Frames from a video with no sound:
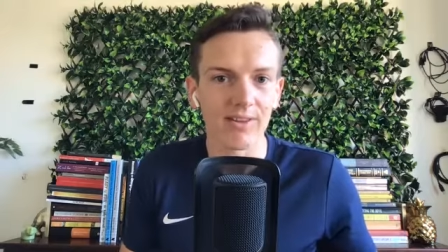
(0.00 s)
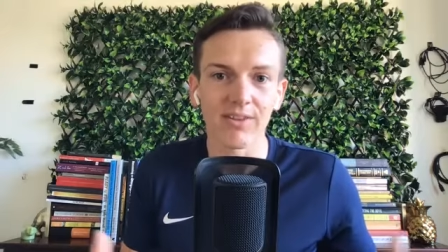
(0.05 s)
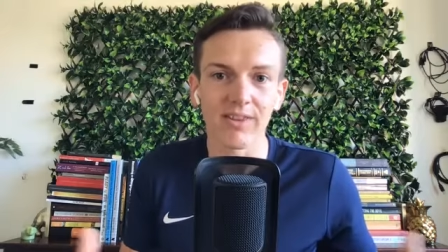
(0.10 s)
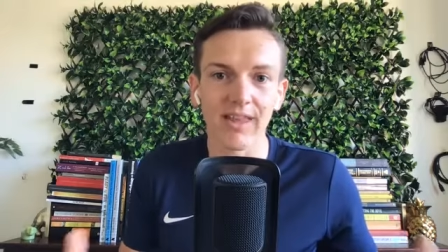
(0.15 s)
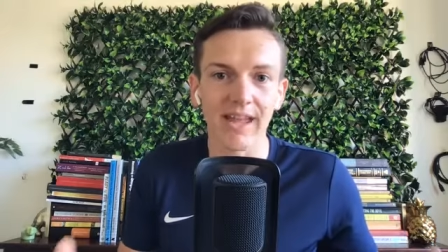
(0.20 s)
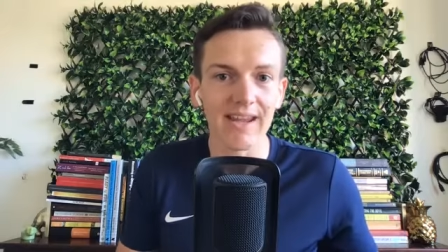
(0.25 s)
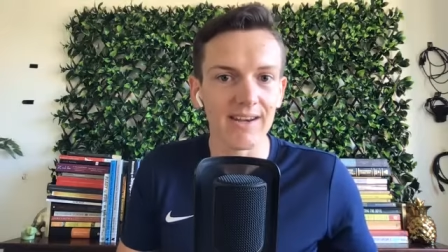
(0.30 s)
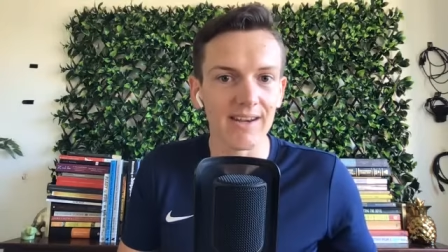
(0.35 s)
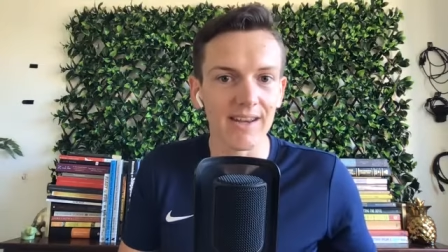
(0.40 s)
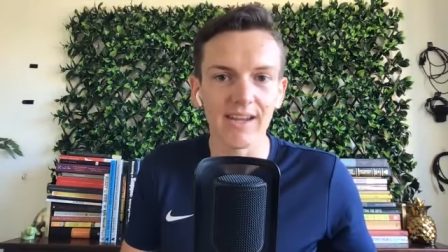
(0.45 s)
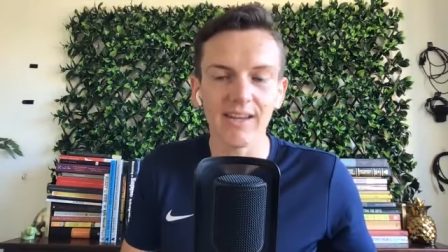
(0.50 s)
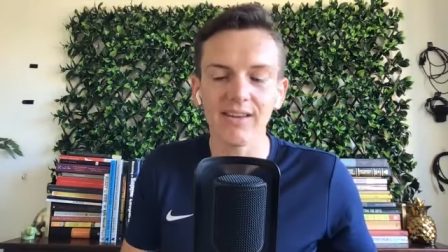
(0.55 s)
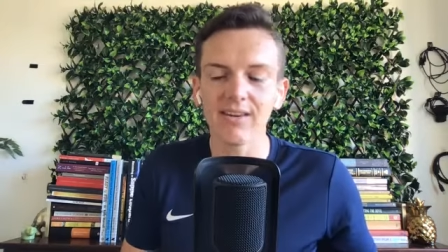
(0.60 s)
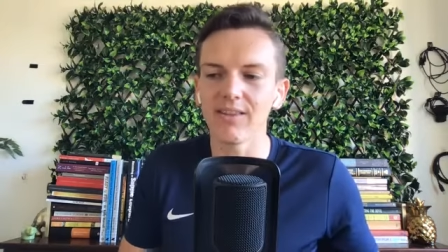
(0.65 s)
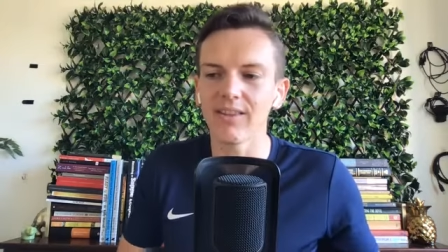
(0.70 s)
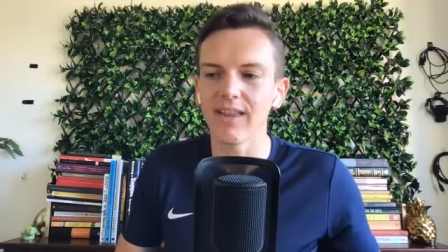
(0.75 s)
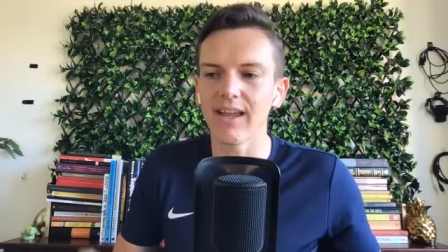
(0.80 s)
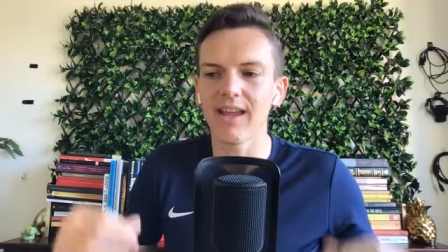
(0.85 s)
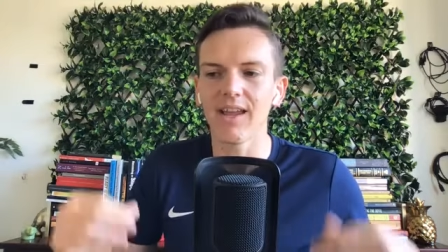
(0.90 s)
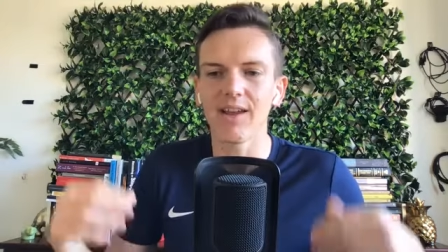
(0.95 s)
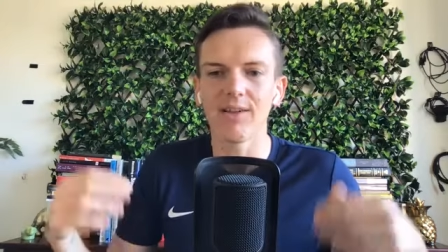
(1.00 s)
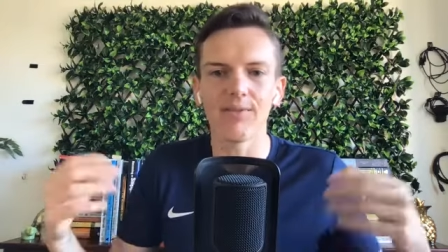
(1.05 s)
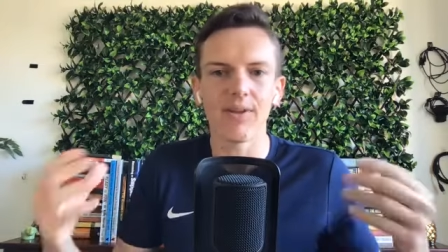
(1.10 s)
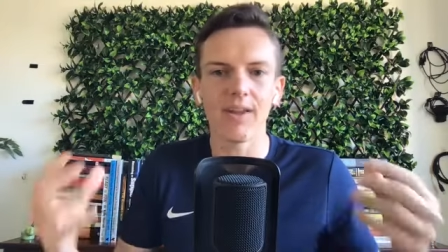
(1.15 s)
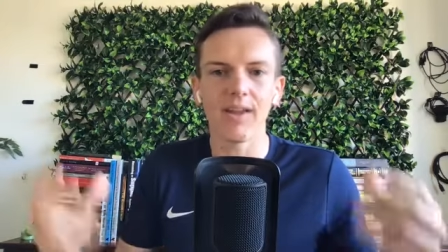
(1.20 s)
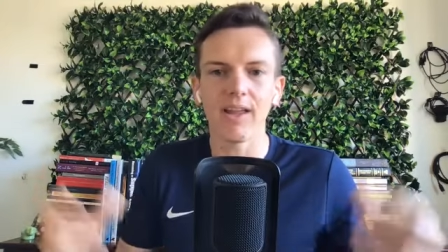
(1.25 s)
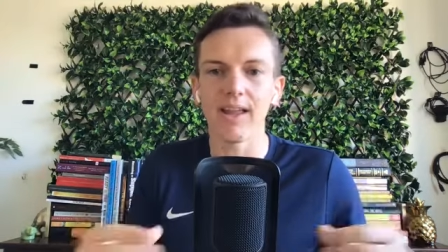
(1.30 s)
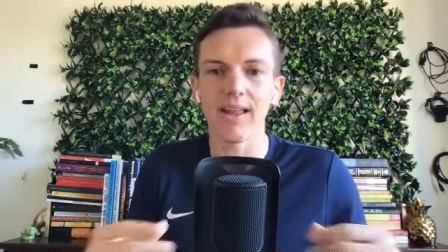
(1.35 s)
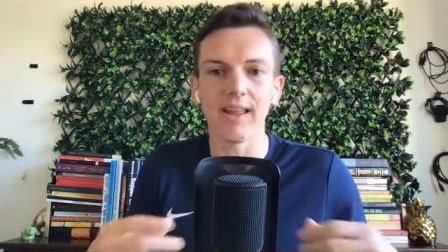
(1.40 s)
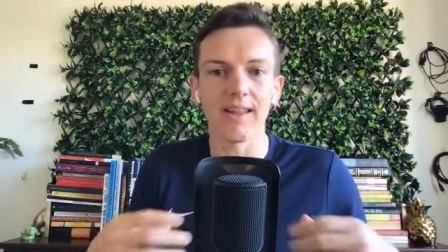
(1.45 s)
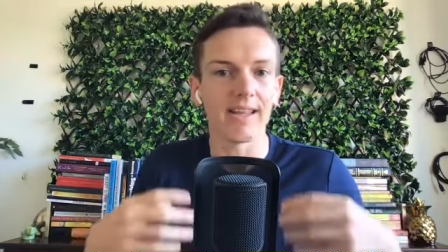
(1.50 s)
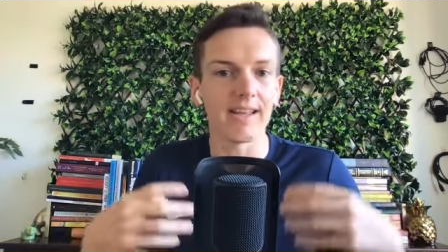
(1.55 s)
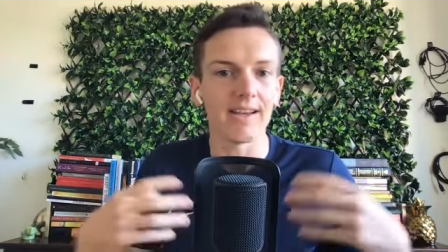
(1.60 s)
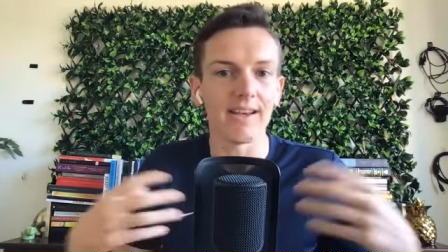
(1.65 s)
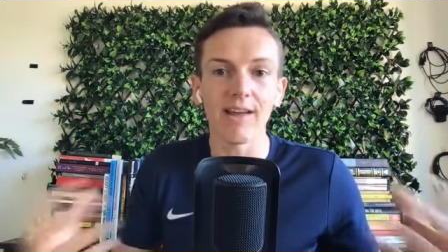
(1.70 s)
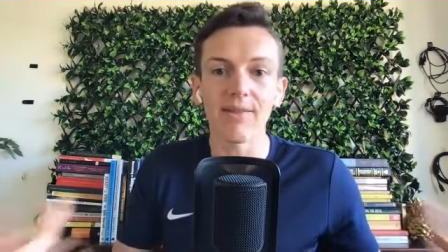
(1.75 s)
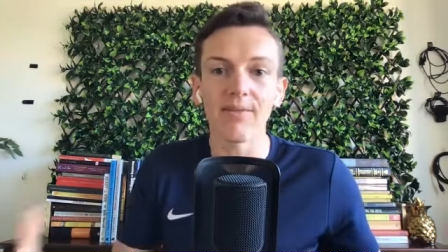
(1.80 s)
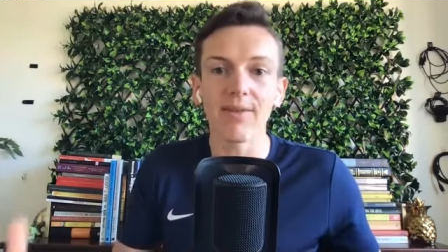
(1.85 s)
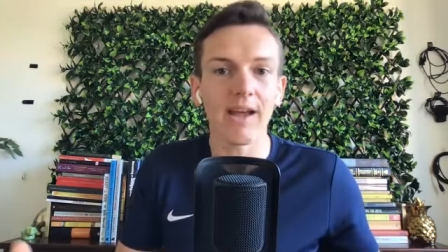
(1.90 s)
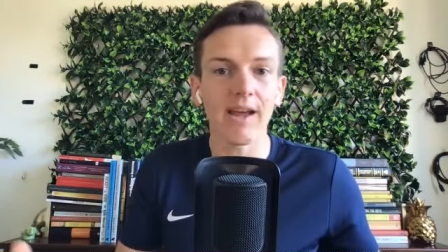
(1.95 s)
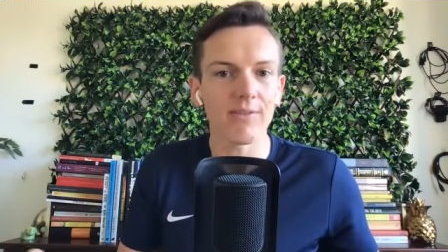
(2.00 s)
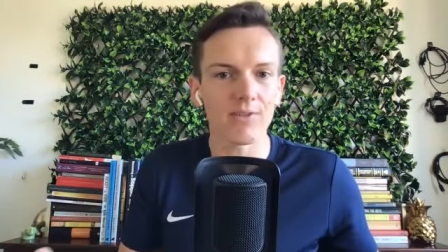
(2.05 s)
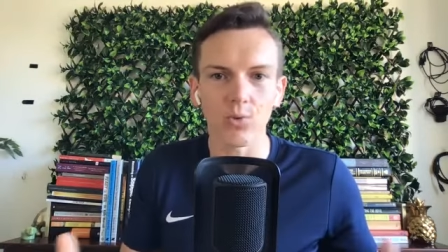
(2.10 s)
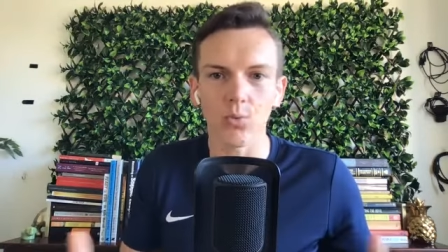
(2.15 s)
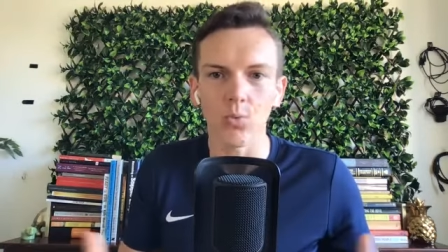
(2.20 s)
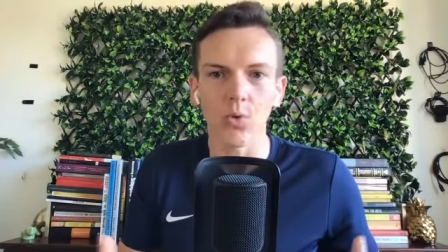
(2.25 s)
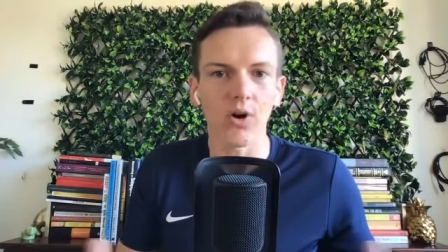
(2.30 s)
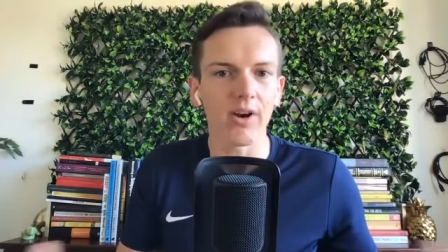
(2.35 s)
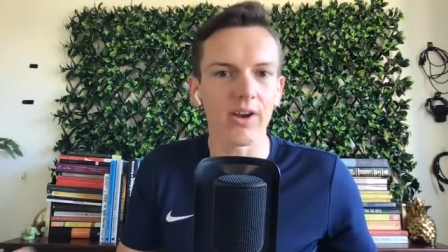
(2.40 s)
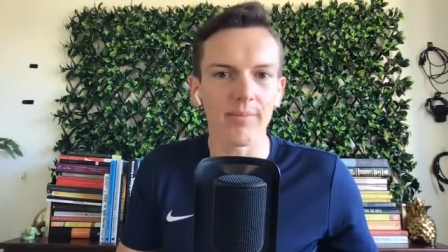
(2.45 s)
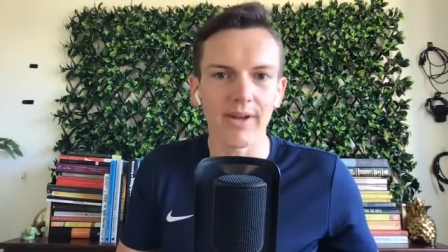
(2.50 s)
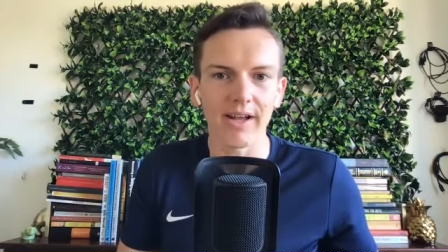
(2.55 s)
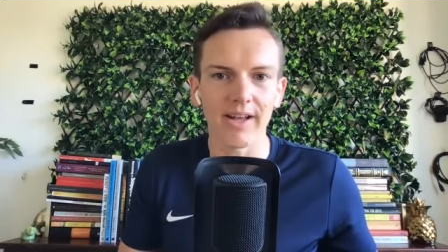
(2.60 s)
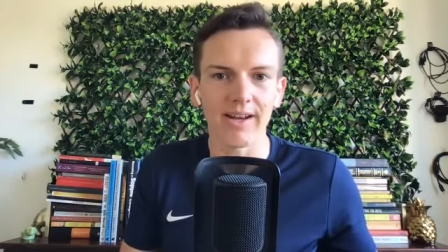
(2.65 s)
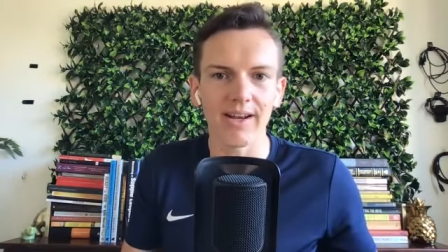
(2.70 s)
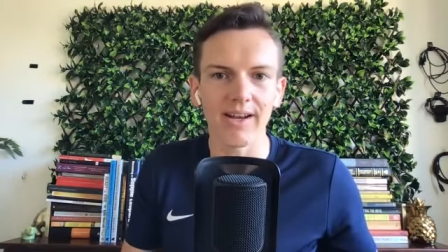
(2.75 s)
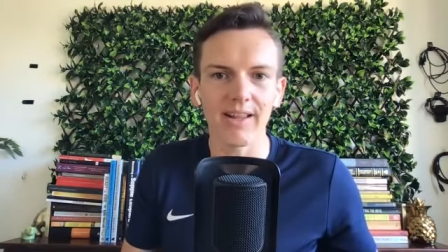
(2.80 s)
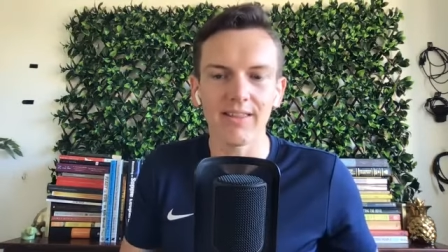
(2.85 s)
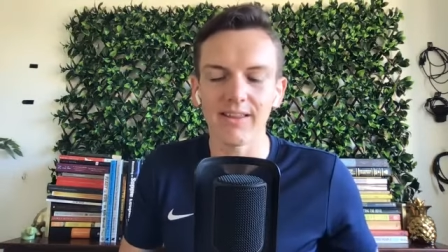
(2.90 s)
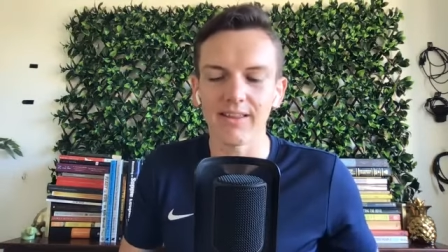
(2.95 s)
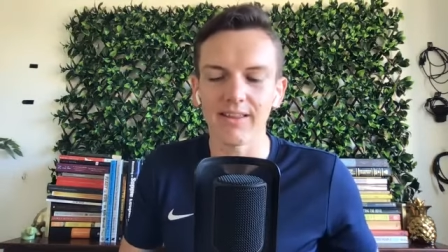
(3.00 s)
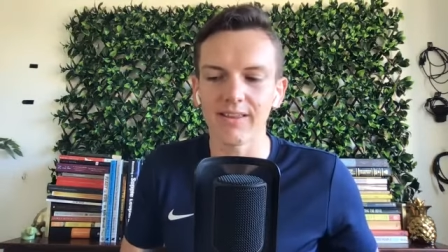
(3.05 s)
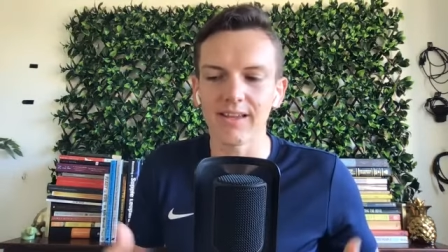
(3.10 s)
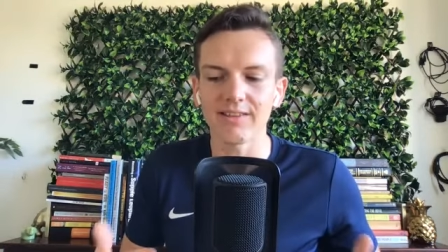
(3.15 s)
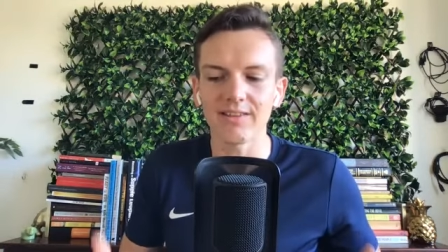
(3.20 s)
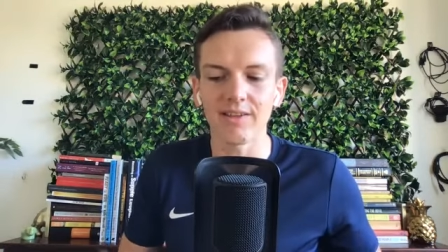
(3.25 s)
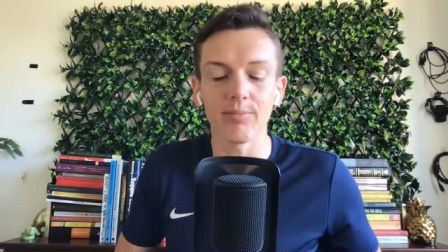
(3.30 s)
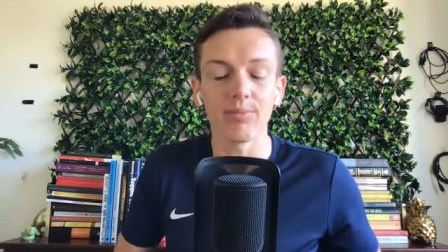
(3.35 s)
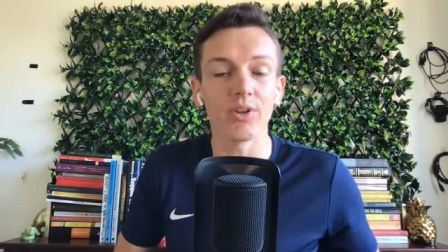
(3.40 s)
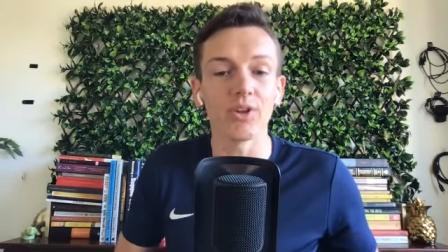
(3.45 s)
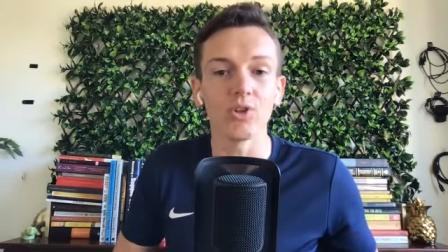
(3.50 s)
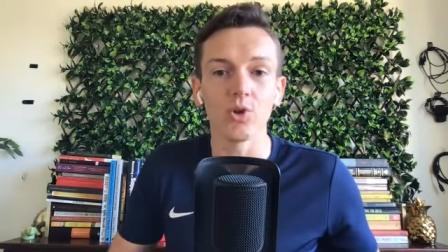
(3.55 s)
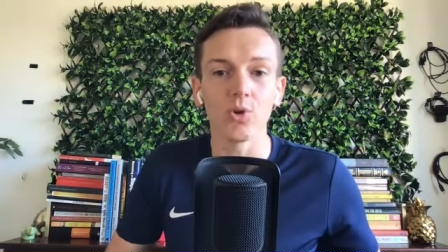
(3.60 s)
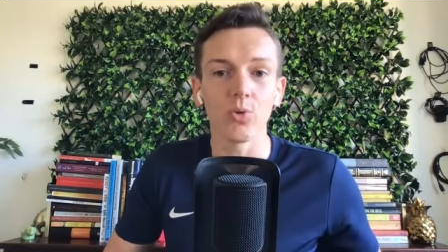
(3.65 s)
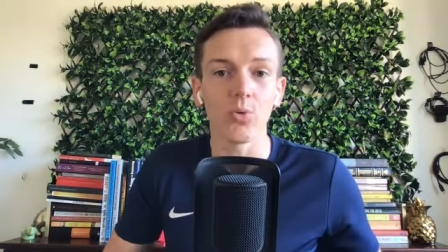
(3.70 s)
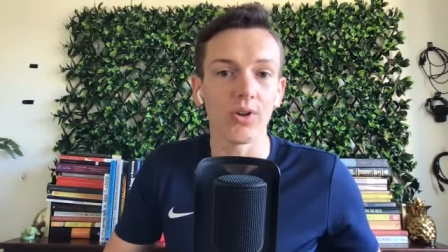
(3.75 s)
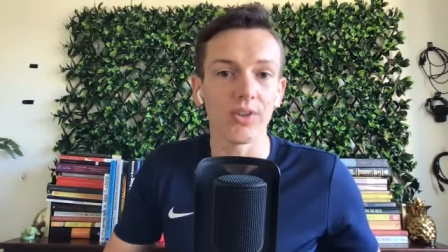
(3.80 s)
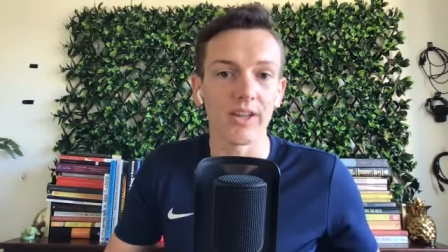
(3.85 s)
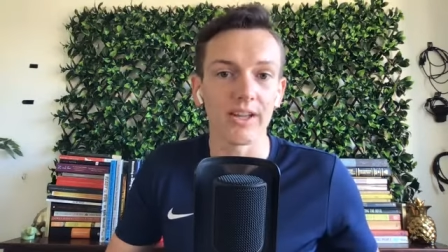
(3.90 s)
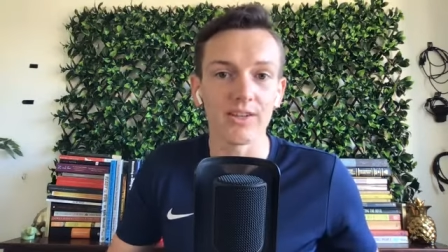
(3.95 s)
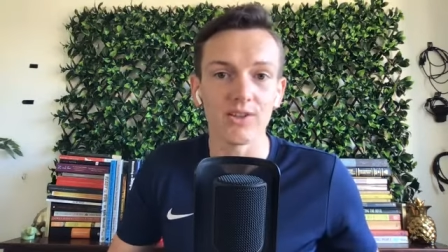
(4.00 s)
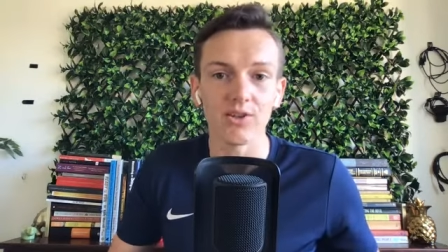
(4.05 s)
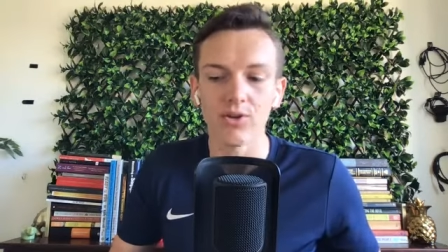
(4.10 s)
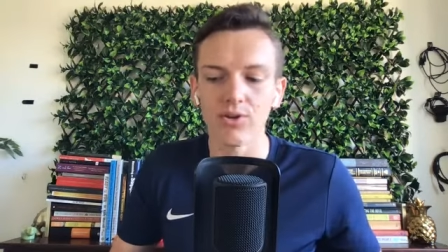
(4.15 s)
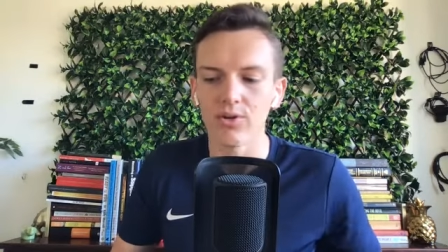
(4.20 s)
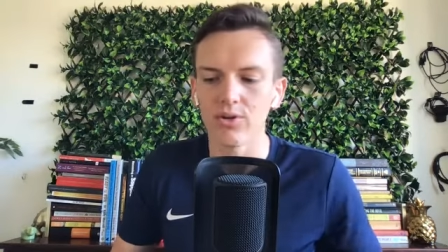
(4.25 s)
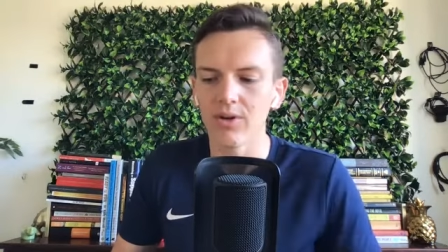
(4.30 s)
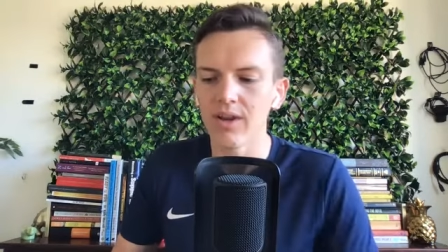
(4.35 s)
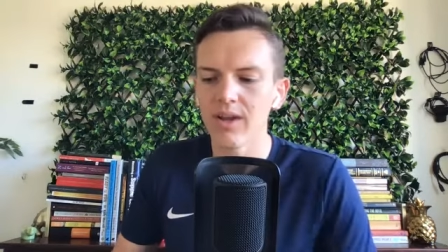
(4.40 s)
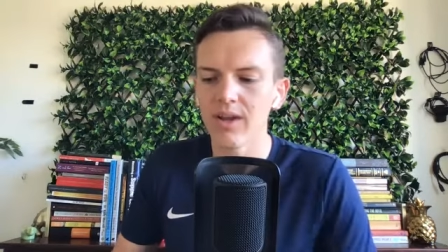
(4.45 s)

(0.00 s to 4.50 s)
that they need, and they have, yes. and they never have to worry about anything. They simply do what they do.